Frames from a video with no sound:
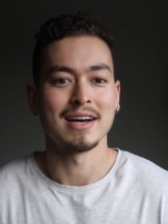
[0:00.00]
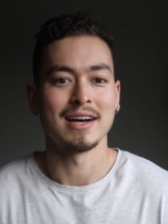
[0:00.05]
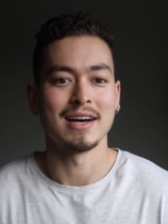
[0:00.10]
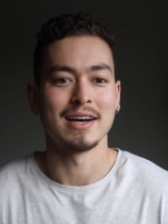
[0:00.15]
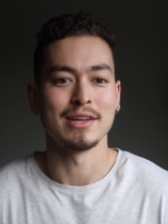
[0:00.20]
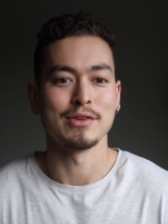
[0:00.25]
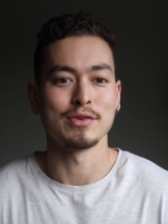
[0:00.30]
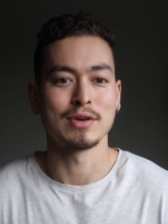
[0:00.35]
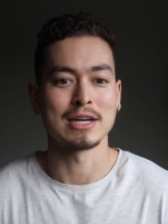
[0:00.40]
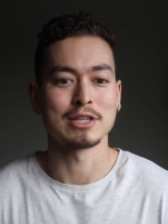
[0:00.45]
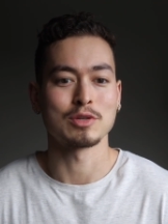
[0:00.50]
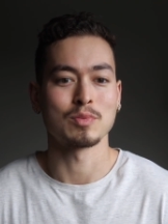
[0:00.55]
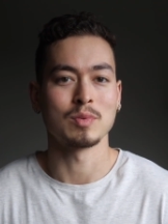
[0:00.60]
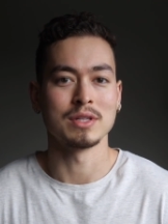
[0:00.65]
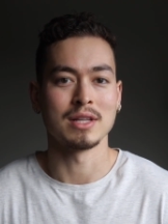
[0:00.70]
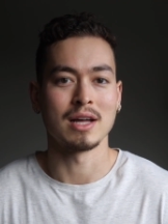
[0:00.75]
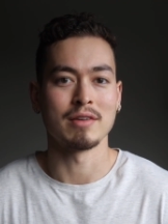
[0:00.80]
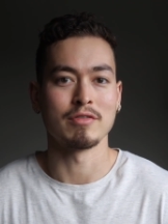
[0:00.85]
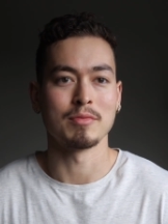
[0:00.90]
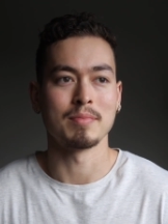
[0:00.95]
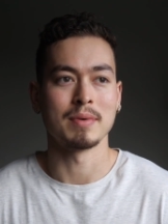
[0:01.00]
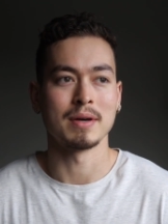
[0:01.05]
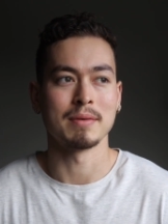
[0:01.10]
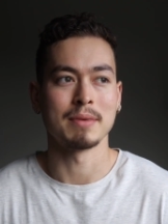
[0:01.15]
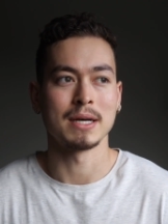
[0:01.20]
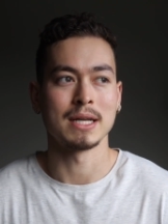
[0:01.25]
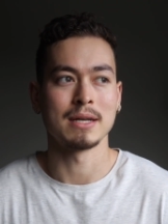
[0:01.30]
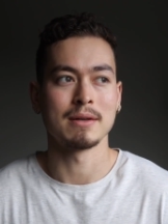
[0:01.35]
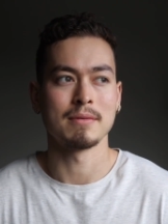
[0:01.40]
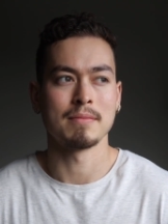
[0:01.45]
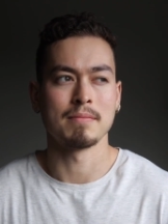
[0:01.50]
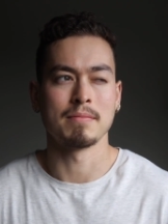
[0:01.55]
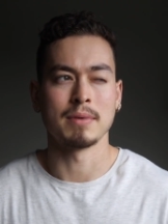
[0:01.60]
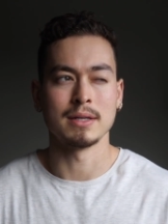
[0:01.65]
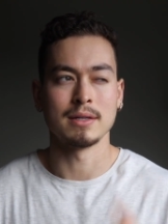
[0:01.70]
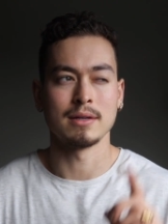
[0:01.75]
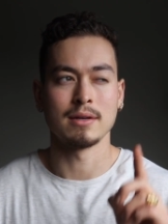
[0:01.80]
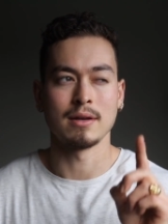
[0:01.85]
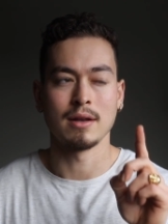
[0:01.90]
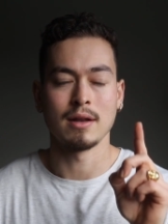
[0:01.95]
Uh, you guys will love it, but but
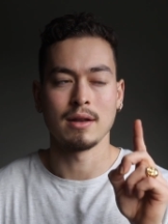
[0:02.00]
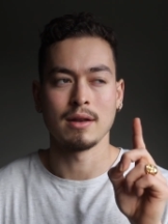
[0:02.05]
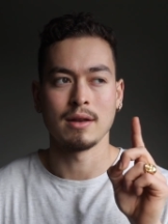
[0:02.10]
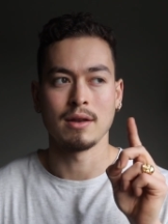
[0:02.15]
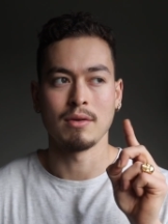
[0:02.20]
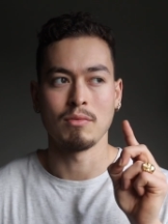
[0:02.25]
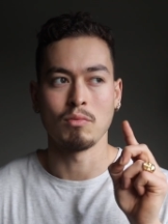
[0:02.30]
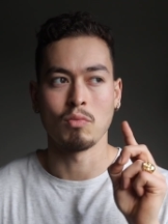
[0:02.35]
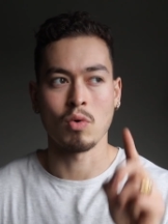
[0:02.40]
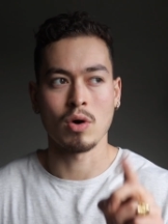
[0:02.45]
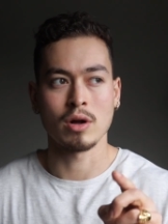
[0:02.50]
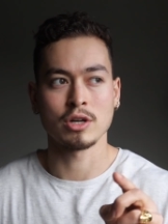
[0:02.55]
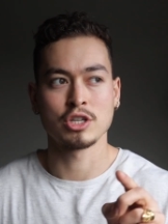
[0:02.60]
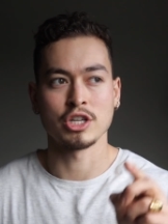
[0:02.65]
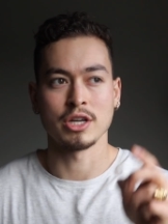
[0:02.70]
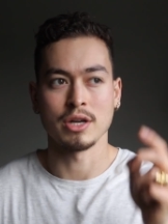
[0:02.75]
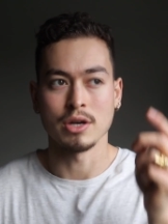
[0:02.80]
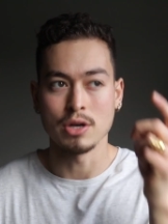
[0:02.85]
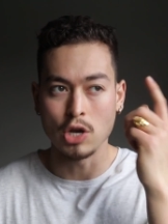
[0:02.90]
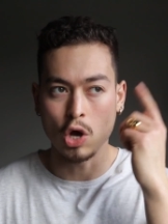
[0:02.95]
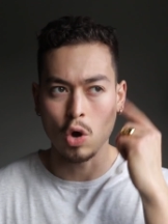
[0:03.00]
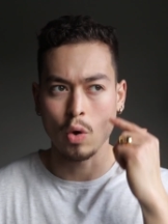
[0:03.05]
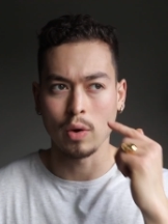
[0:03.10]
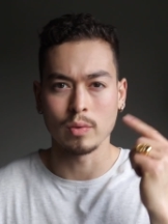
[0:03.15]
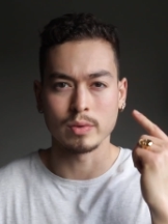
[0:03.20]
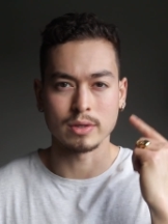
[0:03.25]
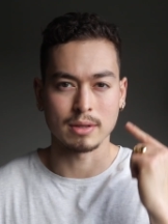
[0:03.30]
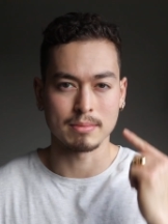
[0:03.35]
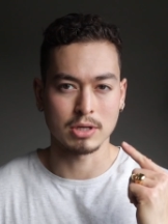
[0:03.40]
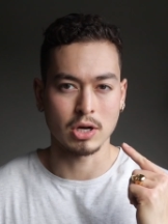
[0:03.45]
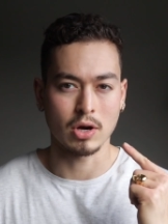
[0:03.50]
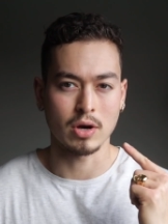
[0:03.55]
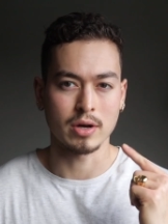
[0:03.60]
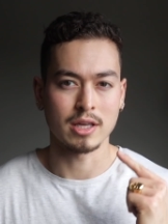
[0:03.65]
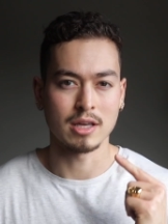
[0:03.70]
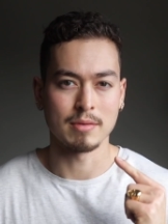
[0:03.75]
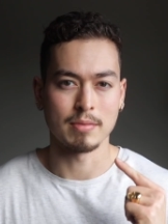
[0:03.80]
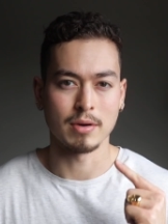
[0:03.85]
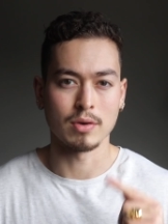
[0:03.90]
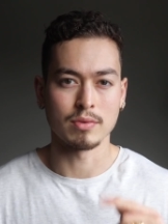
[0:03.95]
but watch it knowing what I'm
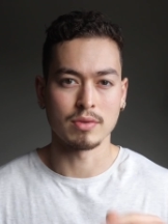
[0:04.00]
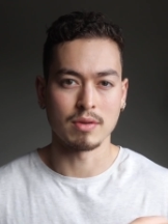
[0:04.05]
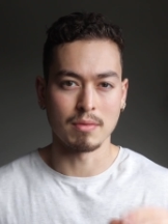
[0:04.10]
talking about.